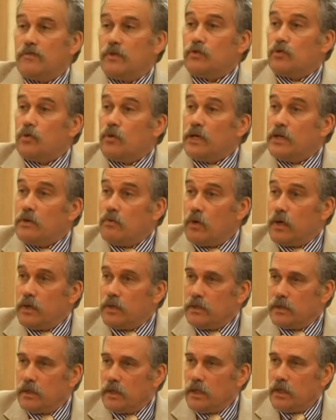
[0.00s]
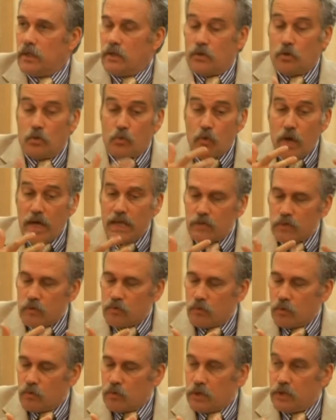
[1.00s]
the 21, the rates
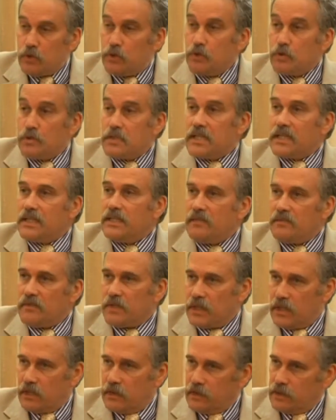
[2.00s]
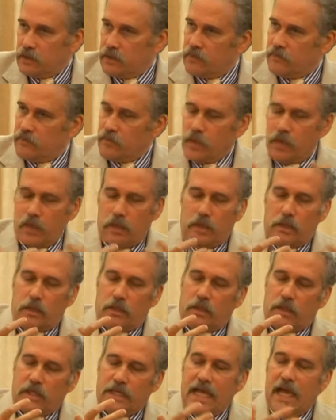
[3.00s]
were reduced significantly.
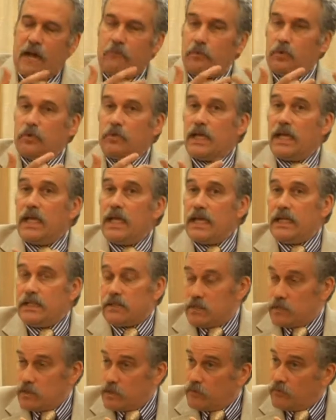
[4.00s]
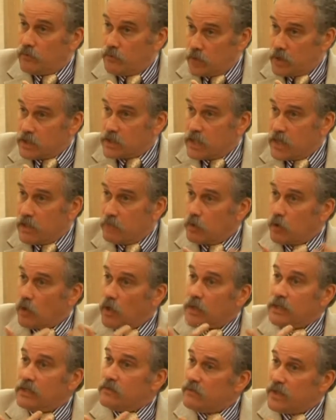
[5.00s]
Capital gains, for example,
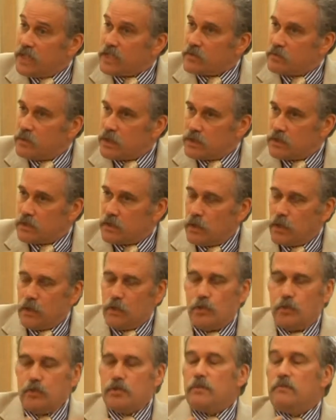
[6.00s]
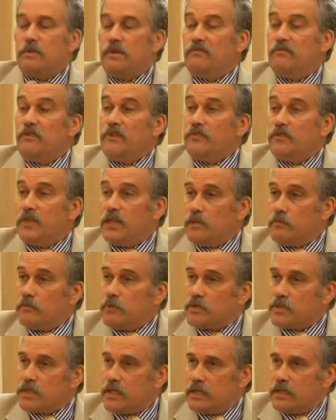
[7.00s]
on investments, used to be
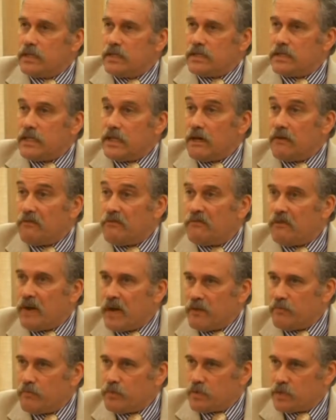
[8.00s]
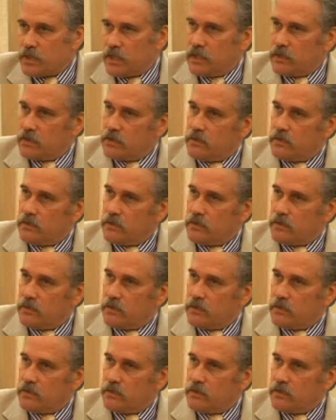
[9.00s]
15%, it's now 5%.